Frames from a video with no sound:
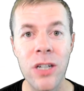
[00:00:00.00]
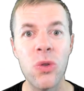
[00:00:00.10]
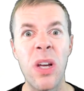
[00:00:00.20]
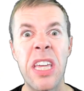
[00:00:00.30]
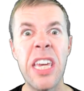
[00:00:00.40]

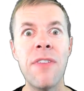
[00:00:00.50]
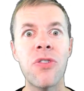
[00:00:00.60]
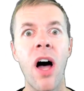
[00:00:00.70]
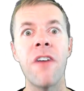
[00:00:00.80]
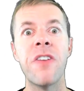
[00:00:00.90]
So it gives
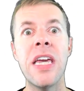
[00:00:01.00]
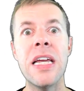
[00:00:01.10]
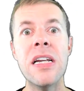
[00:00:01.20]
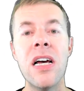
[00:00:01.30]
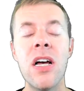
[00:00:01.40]
off
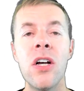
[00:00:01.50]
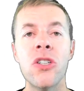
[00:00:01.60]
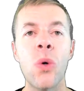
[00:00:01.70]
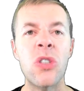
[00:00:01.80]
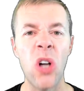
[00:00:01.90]
heat.
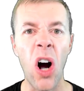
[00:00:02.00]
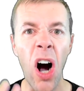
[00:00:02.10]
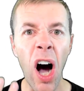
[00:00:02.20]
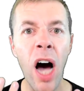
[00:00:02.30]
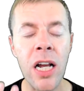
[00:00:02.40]
So it's
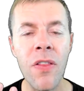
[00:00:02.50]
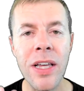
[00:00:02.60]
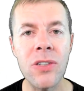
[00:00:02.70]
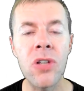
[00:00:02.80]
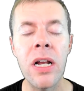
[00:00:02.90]
hot on the
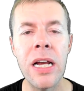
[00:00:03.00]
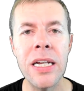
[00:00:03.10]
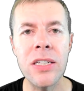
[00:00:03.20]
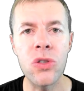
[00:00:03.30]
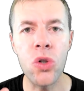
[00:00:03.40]
inside and
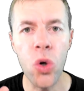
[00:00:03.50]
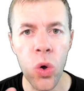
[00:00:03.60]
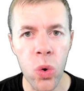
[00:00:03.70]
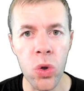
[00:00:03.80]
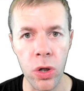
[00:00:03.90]
it's
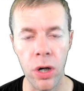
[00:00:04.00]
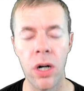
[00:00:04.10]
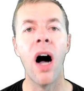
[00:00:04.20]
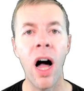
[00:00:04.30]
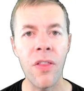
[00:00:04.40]
cooler
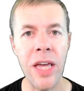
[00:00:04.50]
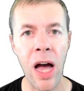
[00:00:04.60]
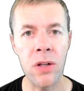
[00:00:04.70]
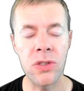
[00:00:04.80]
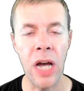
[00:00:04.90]
on the
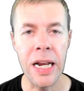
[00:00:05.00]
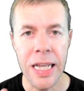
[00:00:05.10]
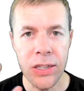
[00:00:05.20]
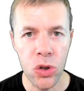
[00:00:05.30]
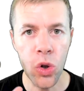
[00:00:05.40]
outside.
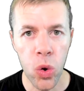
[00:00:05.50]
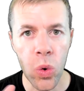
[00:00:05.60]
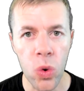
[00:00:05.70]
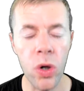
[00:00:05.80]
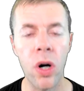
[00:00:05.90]
It's
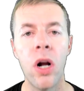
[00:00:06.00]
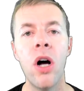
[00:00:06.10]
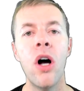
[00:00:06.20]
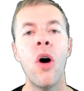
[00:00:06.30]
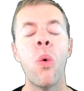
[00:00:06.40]
cooler
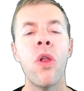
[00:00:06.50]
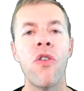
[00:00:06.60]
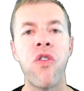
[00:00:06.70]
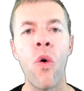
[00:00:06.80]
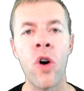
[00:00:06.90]
where the
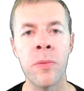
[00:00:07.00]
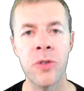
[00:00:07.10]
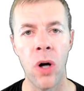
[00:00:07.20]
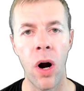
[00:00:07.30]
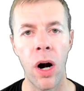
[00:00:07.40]

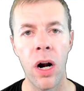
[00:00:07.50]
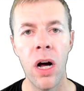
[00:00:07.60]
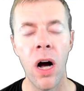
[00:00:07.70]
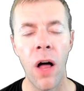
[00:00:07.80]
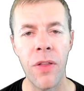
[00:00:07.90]
forms are
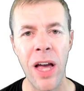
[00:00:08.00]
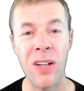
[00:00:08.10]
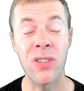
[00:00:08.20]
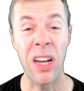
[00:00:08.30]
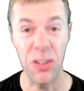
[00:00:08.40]
on the
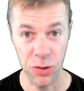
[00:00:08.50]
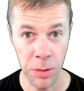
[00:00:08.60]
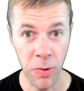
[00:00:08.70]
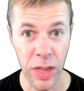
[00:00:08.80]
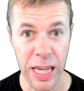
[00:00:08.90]
outside, because
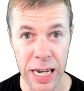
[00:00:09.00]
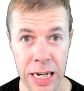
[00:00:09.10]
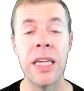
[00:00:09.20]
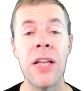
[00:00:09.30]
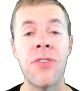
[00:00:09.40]
some of the
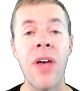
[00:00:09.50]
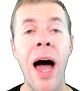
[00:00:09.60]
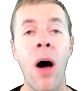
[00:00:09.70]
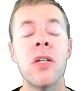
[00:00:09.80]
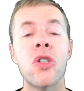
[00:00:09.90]
heat gets
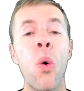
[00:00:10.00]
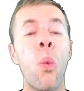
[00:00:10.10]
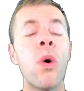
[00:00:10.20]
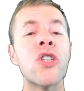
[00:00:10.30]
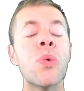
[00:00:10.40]
out. So
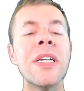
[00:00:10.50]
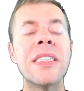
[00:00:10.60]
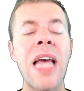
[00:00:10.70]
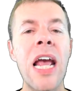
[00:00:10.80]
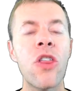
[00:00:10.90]
once we
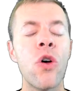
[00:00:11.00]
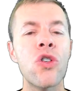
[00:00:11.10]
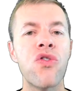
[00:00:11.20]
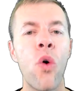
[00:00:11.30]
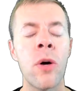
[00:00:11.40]
take
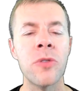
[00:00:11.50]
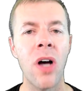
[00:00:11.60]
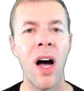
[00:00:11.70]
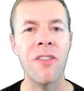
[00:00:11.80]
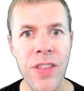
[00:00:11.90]
those forms
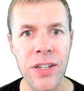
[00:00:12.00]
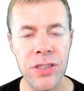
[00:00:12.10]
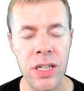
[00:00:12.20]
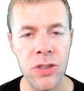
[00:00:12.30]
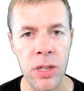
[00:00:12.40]
off, this
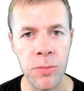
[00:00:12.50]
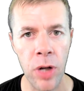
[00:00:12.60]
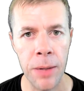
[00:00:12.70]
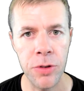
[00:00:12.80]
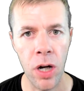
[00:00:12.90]
can
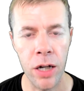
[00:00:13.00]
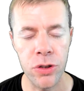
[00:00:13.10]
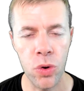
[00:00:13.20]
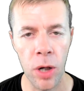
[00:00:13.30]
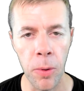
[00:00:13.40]
sometimes cause
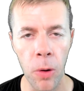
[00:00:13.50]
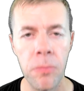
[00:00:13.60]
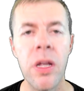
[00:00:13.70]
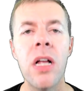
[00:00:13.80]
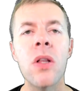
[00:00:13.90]
trouble.
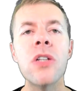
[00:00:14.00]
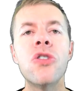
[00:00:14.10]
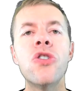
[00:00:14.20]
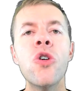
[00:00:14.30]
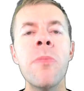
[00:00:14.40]
Let's
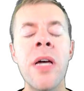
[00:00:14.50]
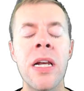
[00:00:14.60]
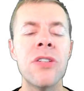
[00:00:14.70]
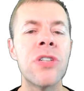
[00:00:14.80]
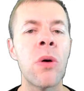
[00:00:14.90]
zoom in
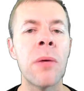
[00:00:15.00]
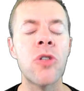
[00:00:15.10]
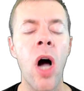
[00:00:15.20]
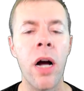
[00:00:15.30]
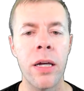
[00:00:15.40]
and see what I'm
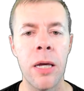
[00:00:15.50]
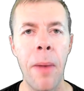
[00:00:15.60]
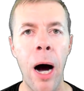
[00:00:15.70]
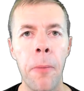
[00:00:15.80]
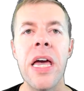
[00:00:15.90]
talking
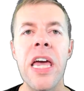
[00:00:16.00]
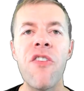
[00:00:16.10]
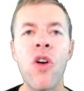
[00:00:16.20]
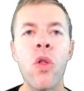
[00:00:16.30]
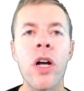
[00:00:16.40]
about.
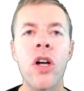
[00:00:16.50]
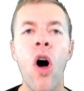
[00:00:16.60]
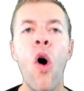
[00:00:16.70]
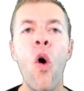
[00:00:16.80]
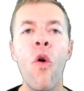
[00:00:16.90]
If we look
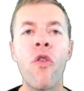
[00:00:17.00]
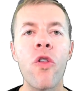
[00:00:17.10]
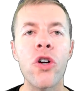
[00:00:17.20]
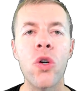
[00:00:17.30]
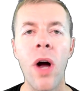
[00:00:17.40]
over
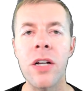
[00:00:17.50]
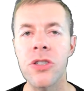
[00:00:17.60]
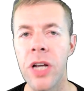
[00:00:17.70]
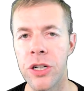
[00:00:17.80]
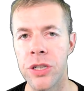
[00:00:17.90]
the cross
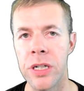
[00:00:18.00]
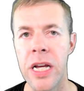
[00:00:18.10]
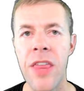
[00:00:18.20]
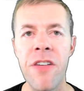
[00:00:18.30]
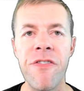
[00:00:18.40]
section,
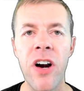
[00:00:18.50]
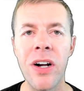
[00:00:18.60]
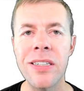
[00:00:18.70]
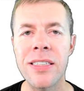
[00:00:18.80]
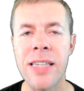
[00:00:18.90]
in the
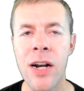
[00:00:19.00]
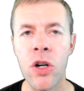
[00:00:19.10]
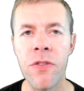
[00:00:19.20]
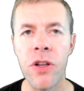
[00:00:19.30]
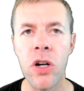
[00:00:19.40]
very center
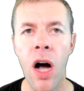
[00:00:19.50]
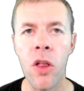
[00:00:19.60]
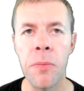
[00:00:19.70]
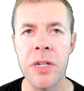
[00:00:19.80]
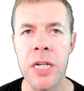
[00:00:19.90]
of the
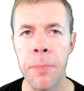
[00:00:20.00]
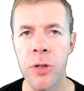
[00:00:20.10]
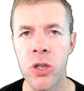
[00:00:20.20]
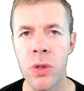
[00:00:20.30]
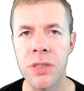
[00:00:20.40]
column, the
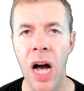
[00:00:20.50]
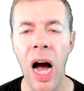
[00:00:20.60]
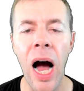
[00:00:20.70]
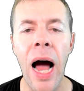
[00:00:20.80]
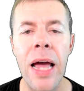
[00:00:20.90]
temperature is
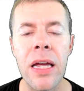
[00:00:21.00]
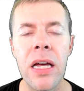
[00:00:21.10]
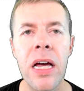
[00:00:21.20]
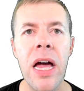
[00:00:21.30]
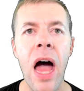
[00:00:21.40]
high.
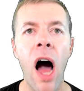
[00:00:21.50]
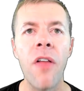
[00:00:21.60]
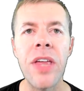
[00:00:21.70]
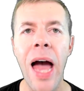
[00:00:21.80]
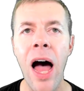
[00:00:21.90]

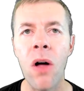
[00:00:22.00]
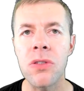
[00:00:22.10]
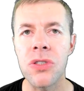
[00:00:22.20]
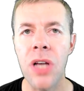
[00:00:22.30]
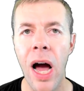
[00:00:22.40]
On the
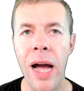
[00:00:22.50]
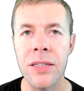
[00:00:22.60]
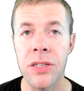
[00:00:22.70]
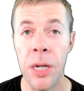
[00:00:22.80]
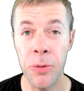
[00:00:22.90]

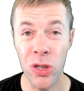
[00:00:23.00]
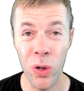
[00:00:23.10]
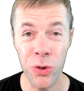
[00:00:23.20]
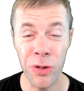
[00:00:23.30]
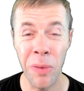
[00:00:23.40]
outsides, the temperature
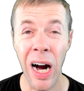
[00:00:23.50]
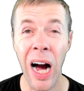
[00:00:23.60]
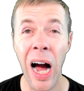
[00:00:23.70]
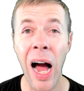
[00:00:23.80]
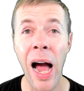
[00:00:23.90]
goes from
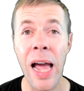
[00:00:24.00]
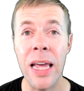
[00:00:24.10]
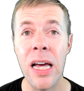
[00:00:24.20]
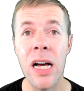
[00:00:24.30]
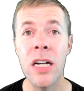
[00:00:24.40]
high
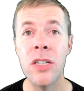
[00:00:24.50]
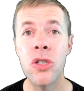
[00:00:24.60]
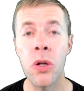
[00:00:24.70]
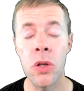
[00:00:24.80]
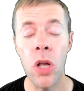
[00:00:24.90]

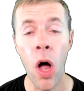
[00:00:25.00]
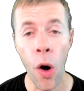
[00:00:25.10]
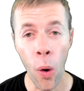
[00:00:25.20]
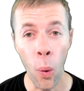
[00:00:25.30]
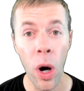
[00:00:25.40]
to
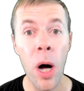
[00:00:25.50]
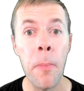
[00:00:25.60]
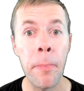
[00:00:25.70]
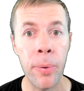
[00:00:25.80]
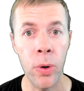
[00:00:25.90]
low
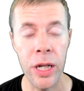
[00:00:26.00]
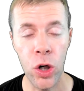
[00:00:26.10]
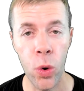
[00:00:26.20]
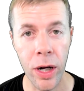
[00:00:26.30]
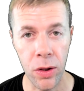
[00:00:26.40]
pretty
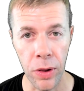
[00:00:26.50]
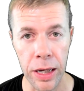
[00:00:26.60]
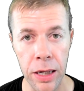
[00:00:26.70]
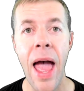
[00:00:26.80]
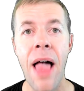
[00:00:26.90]
quickly.
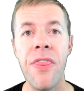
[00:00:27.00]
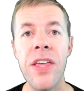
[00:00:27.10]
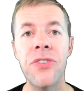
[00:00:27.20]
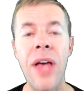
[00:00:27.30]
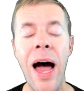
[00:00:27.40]
And
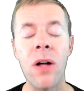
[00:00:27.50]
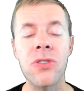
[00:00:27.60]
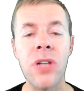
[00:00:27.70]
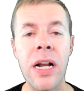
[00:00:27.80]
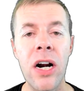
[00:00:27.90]
this
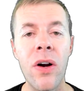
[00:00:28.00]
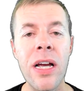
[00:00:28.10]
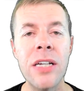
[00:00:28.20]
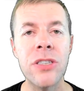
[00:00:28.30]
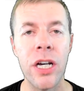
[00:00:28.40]
outside area
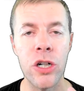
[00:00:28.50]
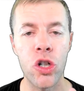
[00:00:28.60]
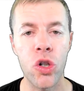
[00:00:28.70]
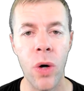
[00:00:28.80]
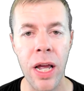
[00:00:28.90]
is gonna
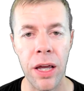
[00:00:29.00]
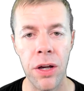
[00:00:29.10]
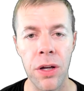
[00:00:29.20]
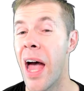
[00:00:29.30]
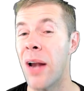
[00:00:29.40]

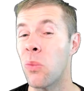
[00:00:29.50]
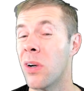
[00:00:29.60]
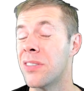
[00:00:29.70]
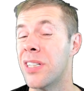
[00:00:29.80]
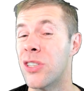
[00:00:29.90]
shrink. And
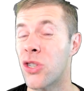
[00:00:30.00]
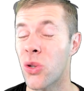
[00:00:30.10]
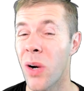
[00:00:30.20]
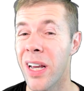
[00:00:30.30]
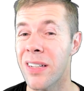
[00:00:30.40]
once it
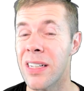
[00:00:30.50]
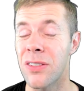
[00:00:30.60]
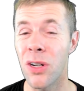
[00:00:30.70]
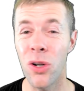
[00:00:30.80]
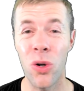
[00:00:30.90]
shrinks, it's
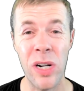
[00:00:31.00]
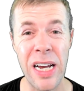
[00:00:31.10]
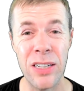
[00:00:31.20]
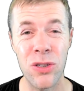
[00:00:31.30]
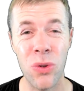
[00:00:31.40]
gonna
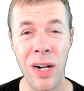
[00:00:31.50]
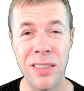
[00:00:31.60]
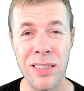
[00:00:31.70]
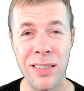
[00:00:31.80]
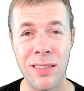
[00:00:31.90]
create
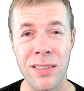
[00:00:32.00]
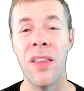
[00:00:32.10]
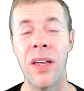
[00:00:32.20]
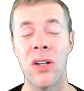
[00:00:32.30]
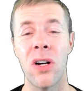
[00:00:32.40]
stresses
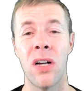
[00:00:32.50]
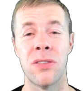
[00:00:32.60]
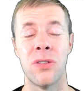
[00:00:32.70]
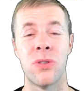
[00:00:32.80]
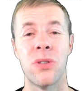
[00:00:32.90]
that
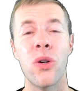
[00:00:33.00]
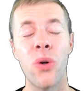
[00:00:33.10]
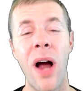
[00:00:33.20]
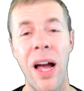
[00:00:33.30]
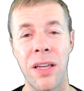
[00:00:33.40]
causes
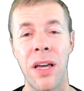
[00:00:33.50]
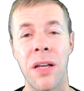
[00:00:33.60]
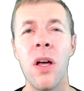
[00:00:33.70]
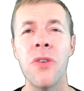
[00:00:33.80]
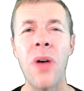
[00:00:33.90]
cracking.
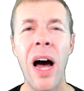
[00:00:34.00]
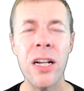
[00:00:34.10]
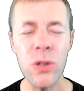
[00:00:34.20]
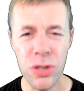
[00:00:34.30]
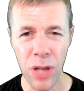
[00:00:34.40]
So how
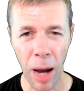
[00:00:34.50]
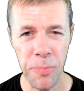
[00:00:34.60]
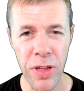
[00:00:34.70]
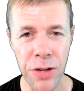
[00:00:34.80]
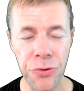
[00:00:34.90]
do you
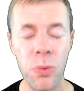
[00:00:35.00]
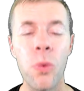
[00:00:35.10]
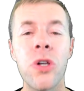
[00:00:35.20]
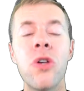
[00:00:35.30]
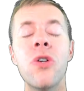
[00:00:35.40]
stop this?
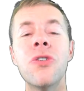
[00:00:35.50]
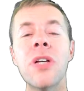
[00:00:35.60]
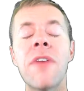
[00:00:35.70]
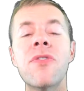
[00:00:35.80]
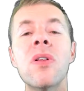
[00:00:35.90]
Well, you
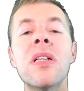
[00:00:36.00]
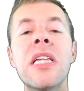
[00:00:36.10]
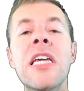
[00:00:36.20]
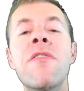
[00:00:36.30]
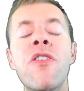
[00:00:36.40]
usually have to
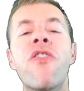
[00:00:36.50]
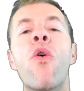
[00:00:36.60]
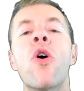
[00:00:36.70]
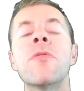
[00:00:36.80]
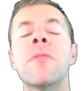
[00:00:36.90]
leave the
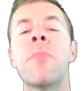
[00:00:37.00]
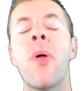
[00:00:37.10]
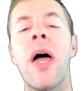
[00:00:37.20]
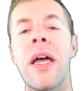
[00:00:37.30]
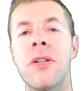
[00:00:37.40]
forms in
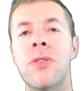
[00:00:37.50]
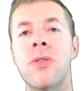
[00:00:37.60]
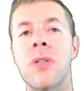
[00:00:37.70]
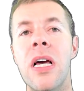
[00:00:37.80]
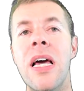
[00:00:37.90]
place